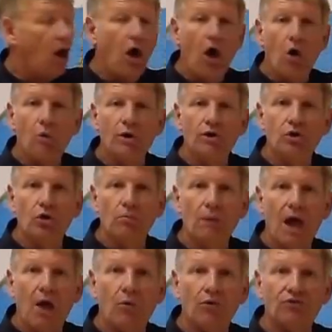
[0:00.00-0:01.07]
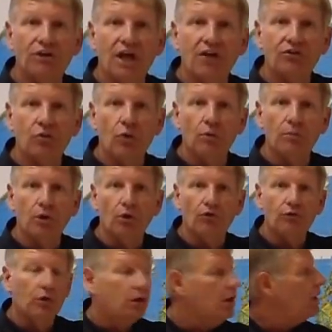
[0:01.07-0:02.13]
all we knew about was the s orbitals.
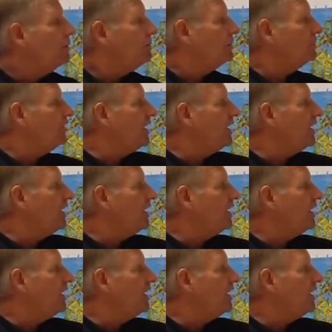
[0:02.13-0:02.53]
But